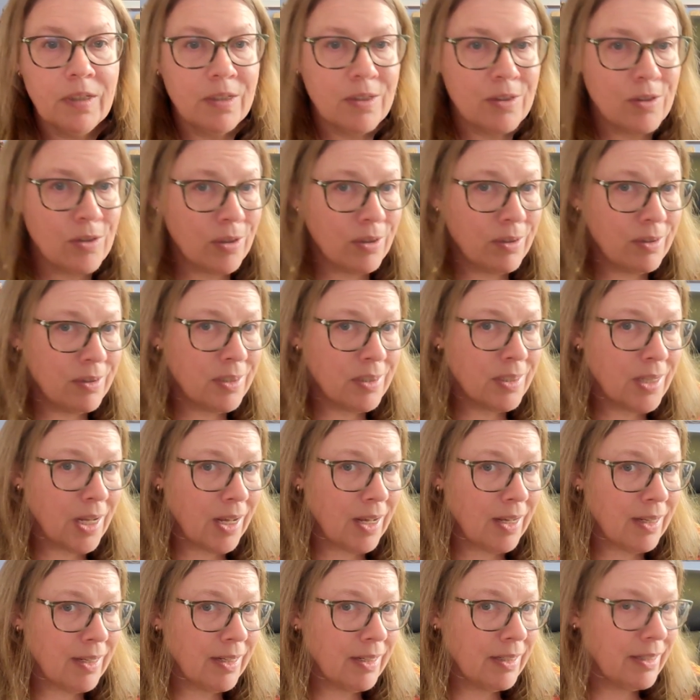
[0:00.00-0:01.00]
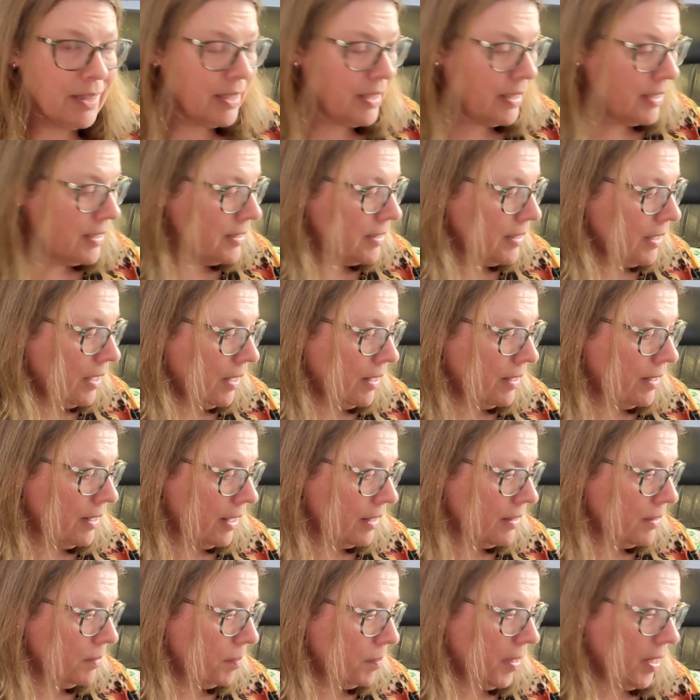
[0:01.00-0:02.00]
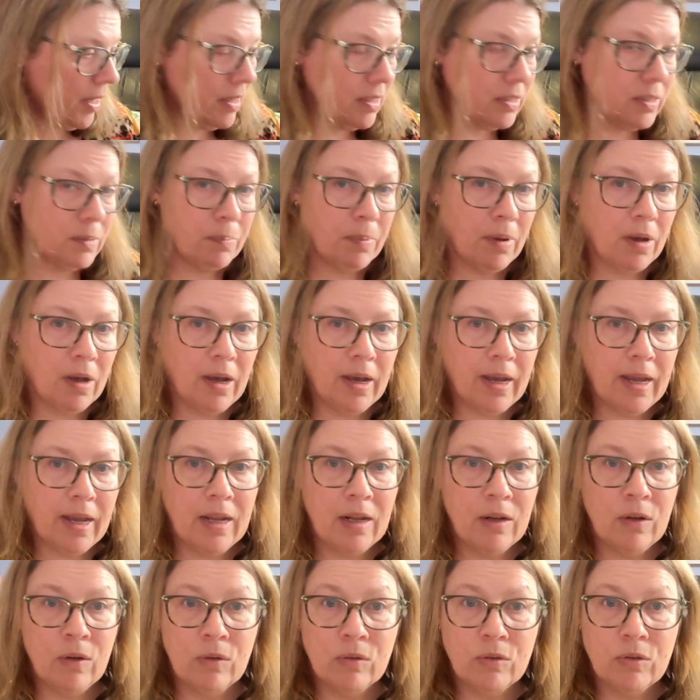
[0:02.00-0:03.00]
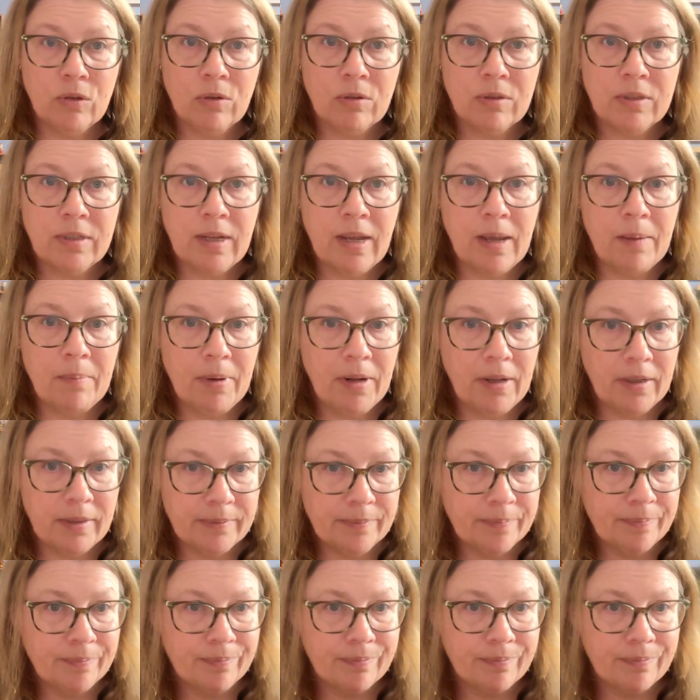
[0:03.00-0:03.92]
So Saga is another piece by Long Dog Sampler.